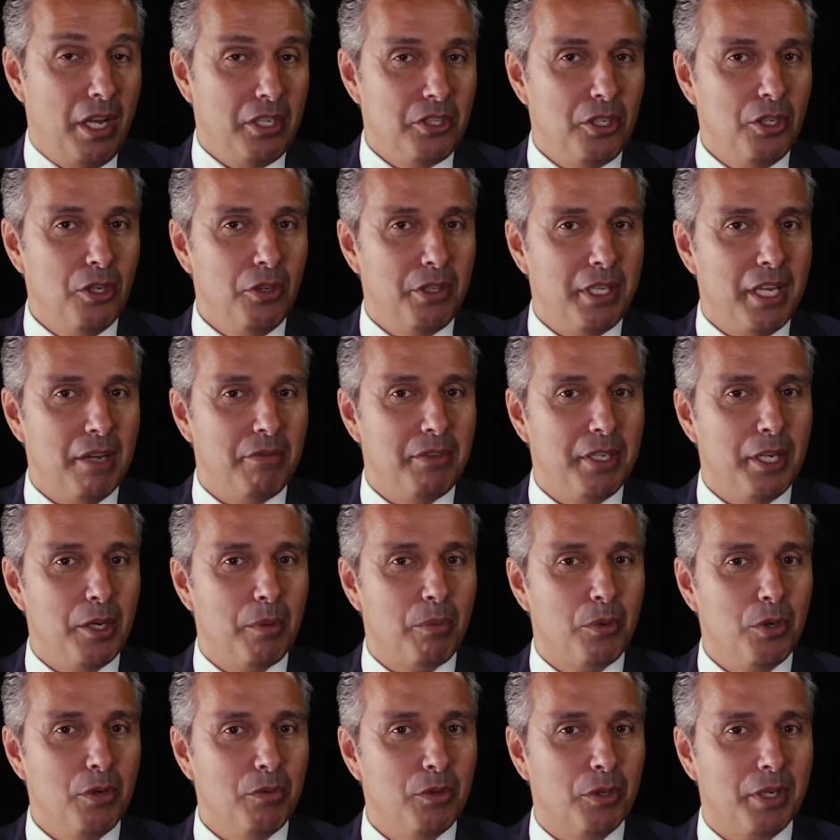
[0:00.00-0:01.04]
Well, as you know, the FDA
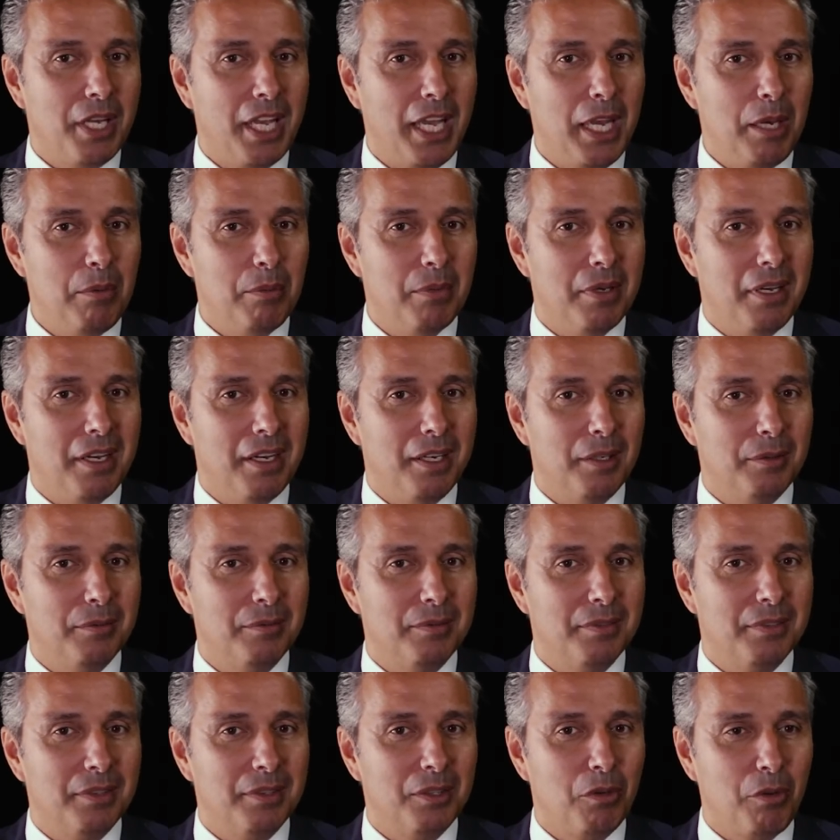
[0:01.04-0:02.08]
approval came
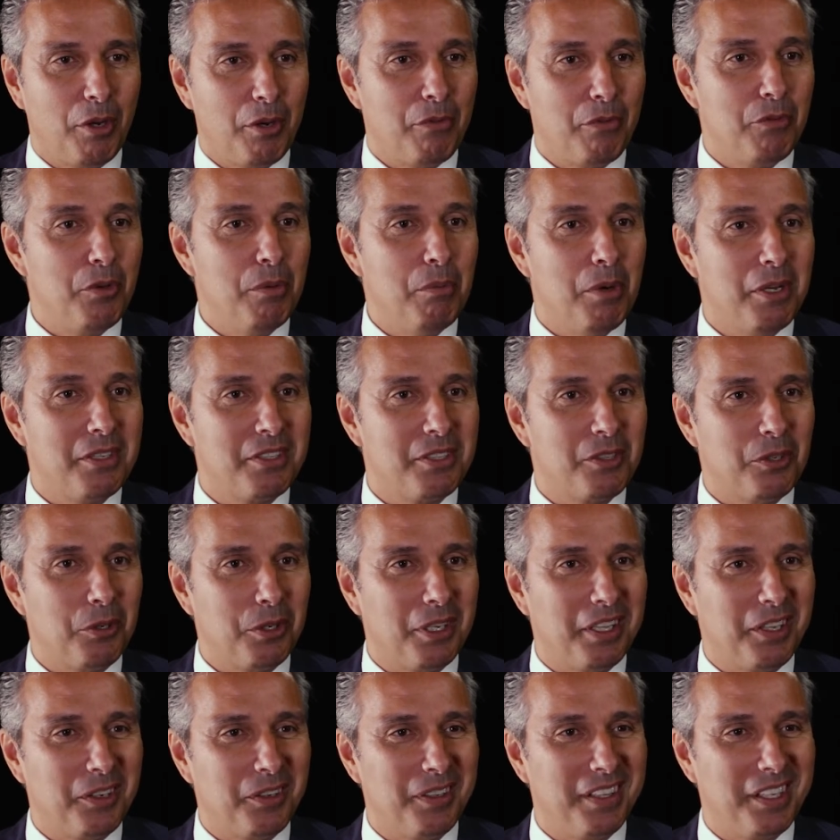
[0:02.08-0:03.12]
quite a few months
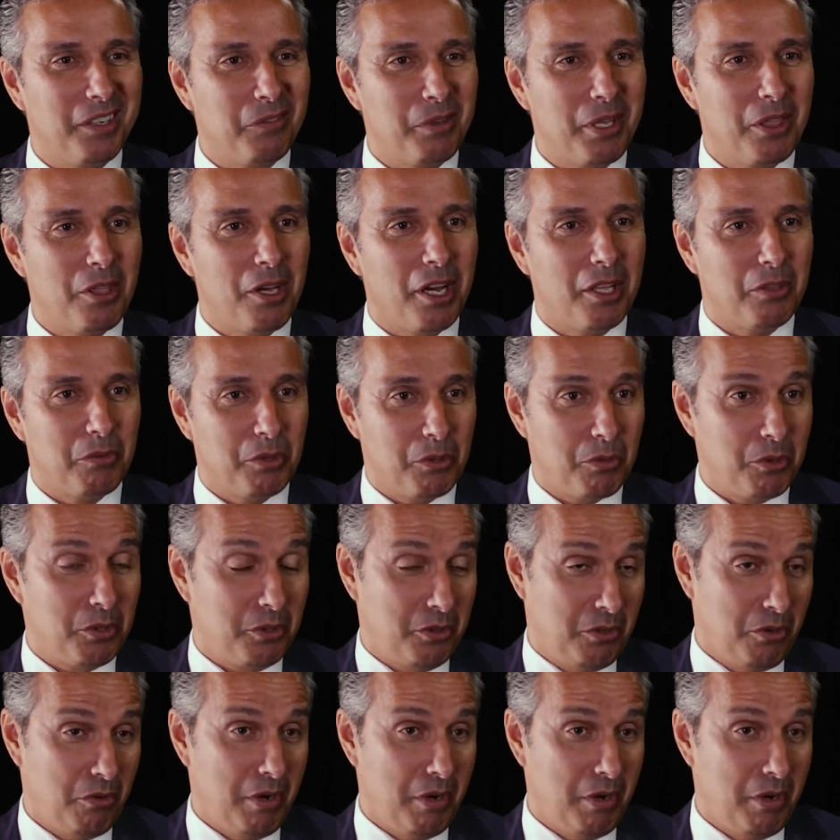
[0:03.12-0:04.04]
earlier than we thought, which was